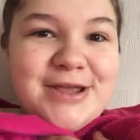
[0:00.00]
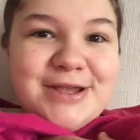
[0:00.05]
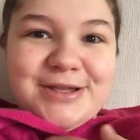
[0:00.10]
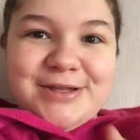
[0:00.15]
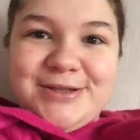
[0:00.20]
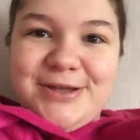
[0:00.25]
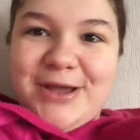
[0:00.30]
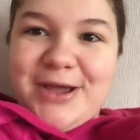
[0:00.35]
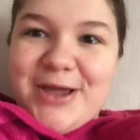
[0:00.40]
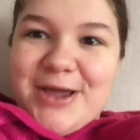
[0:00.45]

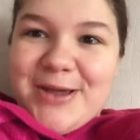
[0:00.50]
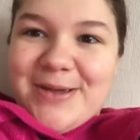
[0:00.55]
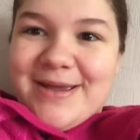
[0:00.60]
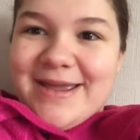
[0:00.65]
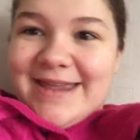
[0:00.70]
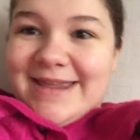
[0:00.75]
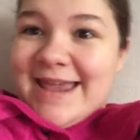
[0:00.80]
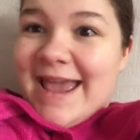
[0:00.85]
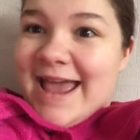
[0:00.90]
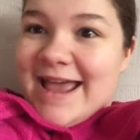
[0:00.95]
So,
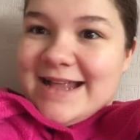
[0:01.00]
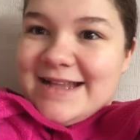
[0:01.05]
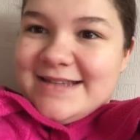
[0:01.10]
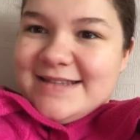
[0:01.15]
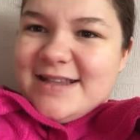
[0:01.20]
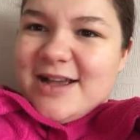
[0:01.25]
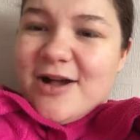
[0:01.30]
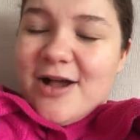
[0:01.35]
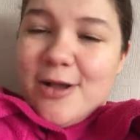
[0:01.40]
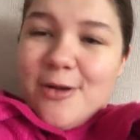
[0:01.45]

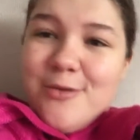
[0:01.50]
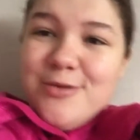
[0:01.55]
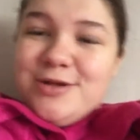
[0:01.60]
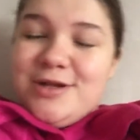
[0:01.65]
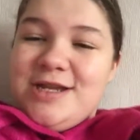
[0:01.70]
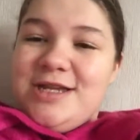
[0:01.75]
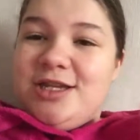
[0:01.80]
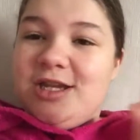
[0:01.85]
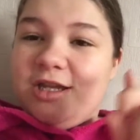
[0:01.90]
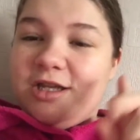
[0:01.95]
yes, I also
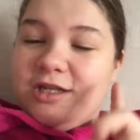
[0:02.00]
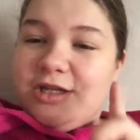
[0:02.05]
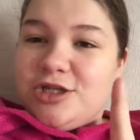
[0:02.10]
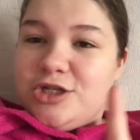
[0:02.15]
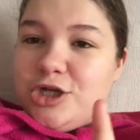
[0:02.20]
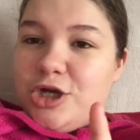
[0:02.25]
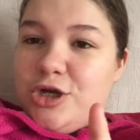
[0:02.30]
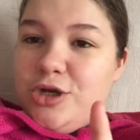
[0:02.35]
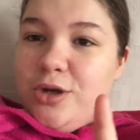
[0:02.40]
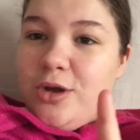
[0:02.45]
need to
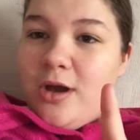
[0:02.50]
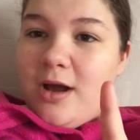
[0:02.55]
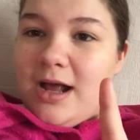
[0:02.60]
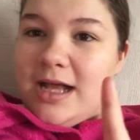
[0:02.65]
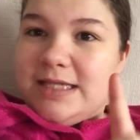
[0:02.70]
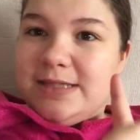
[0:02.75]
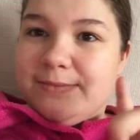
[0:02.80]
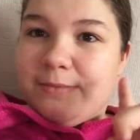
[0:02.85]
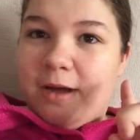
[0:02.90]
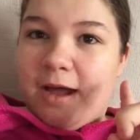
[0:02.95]
show you
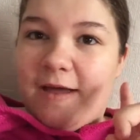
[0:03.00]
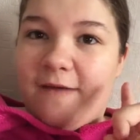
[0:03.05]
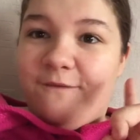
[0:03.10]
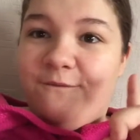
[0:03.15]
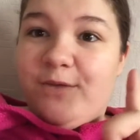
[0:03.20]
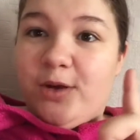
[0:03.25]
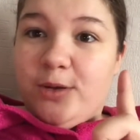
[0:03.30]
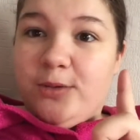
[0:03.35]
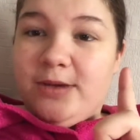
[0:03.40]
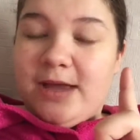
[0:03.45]
guys my
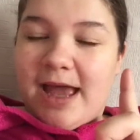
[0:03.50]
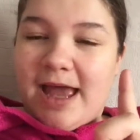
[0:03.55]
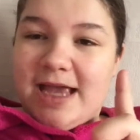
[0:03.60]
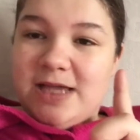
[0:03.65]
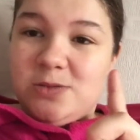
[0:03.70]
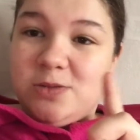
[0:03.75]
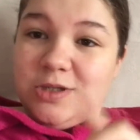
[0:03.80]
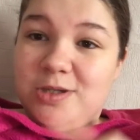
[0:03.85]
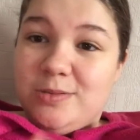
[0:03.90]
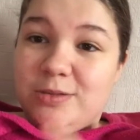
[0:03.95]
phone
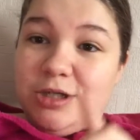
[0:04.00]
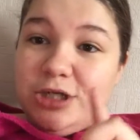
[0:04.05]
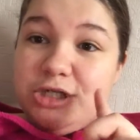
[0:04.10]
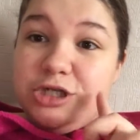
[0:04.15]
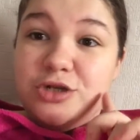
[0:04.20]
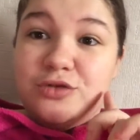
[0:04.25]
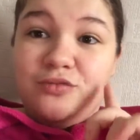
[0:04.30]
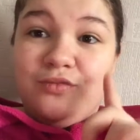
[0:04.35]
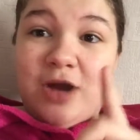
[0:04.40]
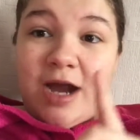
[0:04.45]
case, which I'm going
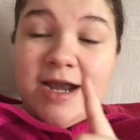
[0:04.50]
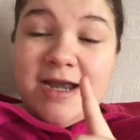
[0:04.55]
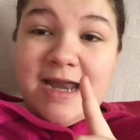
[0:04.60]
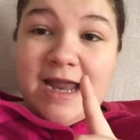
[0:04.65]
to do right